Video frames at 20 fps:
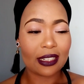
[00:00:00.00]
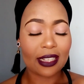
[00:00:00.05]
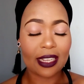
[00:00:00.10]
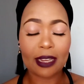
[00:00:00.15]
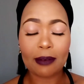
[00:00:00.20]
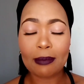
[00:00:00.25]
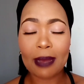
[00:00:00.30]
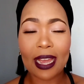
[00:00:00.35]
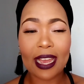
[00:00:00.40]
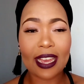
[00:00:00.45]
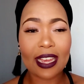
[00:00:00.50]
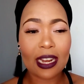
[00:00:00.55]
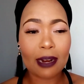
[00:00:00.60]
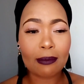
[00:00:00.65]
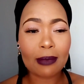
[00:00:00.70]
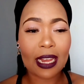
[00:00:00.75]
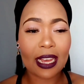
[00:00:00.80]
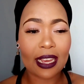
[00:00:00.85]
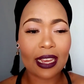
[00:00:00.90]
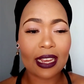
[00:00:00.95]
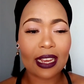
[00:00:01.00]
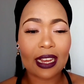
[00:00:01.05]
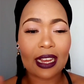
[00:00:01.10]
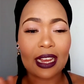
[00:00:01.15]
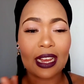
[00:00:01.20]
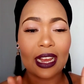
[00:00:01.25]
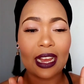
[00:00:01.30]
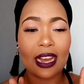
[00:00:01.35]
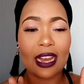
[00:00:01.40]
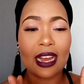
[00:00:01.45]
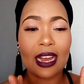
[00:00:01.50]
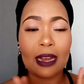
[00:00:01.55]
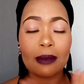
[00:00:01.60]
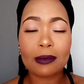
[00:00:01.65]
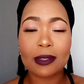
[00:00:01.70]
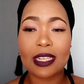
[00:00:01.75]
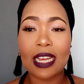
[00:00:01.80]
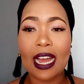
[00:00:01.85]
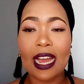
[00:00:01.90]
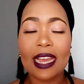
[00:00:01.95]
in my head, I'm like,
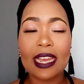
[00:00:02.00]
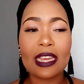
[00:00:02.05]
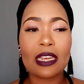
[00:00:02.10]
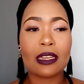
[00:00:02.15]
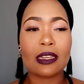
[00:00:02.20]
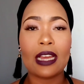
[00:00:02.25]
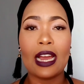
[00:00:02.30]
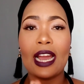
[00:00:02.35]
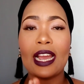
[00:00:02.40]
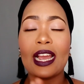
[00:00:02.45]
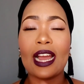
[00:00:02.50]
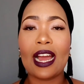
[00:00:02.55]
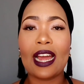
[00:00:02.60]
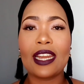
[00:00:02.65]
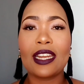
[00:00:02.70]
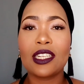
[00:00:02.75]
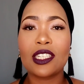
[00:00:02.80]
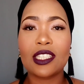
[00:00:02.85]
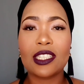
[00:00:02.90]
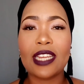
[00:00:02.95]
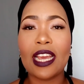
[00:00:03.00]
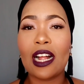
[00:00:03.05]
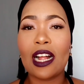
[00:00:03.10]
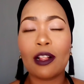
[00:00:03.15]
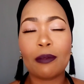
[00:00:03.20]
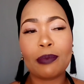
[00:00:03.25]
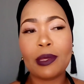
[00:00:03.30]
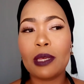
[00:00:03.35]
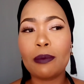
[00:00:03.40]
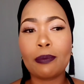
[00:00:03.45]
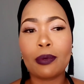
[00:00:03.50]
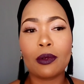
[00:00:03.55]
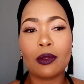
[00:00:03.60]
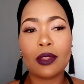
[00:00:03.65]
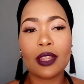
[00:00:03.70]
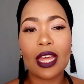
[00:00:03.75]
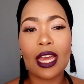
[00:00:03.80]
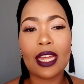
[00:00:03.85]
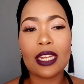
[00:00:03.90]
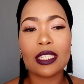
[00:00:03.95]
I'm dying. I can't tell people
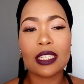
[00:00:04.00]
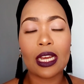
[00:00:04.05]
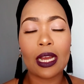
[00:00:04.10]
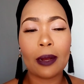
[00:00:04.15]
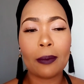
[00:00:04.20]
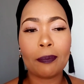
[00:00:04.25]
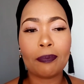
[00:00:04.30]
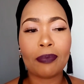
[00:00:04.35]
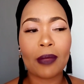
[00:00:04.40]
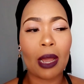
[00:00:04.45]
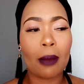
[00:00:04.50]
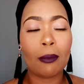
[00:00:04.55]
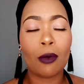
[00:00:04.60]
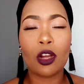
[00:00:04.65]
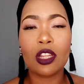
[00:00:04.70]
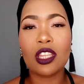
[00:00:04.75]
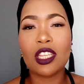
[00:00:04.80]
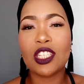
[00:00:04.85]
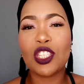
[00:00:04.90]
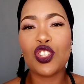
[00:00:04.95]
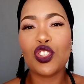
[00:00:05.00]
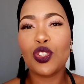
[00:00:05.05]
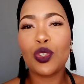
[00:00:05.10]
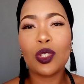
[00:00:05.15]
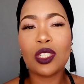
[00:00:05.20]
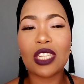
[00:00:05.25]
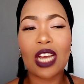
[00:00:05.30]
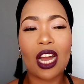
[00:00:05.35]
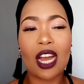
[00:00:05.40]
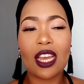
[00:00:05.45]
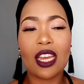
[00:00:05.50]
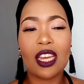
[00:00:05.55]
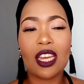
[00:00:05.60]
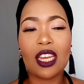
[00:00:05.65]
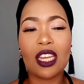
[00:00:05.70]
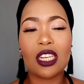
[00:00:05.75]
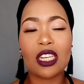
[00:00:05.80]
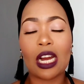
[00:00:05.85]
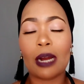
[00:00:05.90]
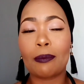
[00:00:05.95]
that um, I'm on this new
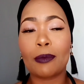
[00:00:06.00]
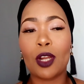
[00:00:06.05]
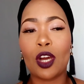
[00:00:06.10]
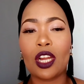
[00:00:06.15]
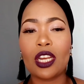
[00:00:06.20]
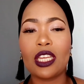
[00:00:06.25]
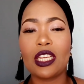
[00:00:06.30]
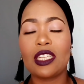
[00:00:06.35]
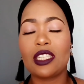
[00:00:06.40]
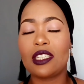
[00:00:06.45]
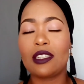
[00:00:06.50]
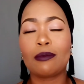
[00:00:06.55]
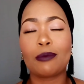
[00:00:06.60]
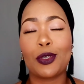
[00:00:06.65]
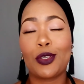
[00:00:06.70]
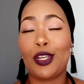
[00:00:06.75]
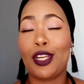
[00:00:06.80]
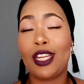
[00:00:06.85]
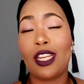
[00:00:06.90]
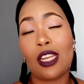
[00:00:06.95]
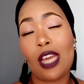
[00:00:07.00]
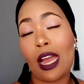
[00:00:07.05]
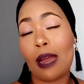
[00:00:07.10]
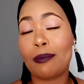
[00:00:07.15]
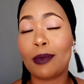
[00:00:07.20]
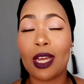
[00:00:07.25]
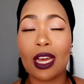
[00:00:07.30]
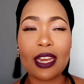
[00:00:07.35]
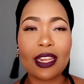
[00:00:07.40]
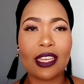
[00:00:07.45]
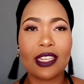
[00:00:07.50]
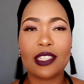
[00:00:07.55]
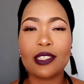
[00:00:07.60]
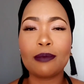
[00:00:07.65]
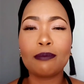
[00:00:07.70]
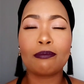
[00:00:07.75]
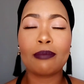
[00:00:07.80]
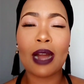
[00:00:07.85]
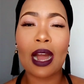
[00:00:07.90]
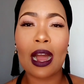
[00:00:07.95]
diet. I'm not eating bread. I'm not
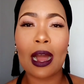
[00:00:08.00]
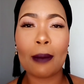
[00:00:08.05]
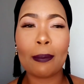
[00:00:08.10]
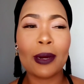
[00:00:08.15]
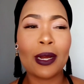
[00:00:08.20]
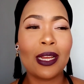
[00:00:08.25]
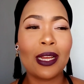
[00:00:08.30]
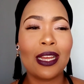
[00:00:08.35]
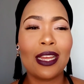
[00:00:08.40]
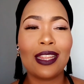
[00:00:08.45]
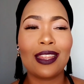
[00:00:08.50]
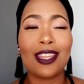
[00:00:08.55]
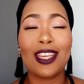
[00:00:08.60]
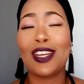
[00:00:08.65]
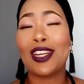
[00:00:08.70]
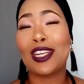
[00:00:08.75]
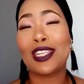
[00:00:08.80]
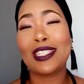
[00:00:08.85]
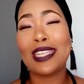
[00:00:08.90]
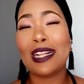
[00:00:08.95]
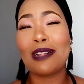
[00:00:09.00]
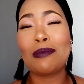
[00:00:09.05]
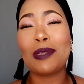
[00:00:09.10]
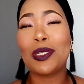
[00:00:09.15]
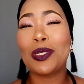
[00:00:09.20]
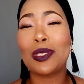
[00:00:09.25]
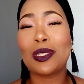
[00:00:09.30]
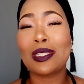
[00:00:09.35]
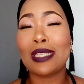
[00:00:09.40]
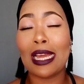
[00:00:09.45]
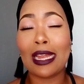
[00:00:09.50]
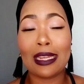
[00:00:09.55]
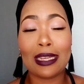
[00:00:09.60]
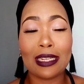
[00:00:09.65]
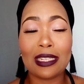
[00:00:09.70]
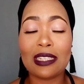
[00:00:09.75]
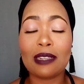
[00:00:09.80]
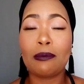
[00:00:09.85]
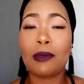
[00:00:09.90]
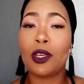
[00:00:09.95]
eating pop. They're going to tell me to start
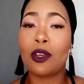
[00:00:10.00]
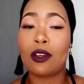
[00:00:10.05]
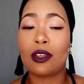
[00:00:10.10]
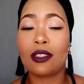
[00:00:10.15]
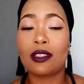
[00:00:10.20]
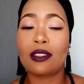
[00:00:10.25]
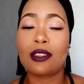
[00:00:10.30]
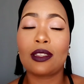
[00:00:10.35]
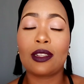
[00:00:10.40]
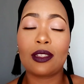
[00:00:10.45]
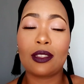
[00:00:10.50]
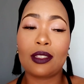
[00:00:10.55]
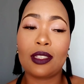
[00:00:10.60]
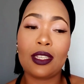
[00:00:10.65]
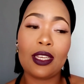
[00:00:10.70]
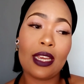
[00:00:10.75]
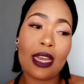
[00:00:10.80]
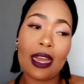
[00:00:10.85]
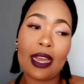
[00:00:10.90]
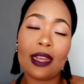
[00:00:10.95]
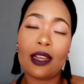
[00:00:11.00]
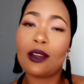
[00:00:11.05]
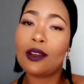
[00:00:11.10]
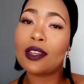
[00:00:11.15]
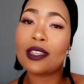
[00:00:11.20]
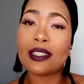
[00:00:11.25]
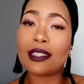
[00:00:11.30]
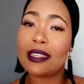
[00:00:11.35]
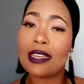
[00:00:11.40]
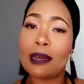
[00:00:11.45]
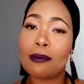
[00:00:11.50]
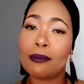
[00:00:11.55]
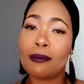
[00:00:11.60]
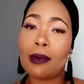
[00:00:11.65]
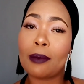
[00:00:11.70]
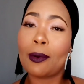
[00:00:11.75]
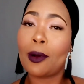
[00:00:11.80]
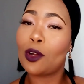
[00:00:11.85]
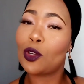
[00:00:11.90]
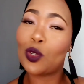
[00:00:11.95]
eating because here I look sick. I'm
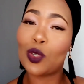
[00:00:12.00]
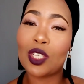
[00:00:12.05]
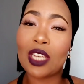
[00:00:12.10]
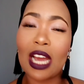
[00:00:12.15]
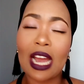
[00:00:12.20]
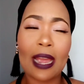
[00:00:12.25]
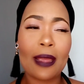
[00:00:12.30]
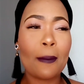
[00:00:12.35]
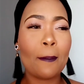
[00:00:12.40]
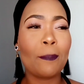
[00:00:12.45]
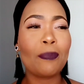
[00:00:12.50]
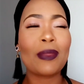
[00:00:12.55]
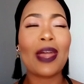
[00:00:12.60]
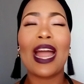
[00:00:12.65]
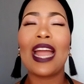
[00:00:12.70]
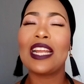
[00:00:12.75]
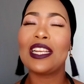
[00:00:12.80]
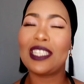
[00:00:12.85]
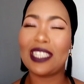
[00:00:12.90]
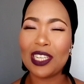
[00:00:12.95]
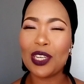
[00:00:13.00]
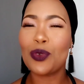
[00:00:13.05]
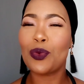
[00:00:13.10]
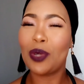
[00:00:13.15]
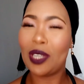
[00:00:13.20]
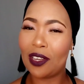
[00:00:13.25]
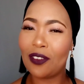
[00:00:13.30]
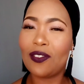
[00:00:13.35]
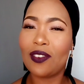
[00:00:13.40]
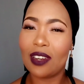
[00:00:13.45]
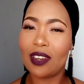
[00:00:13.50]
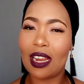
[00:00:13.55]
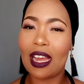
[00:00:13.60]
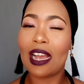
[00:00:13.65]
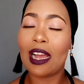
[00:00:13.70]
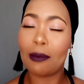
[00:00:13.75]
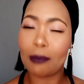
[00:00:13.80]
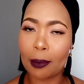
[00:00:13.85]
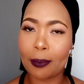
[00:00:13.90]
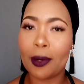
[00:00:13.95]
about to die. I did really feel
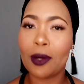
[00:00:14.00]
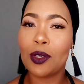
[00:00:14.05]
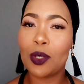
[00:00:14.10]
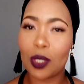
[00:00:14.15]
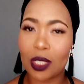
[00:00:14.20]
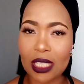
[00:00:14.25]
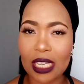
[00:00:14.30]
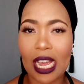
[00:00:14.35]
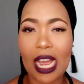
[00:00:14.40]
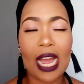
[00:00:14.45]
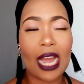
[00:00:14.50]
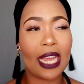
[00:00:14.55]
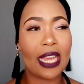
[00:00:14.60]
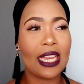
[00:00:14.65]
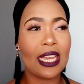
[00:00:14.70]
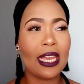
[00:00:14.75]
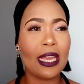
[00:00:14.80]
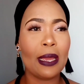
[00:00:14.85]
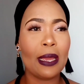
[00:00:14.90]
like I'm about to die.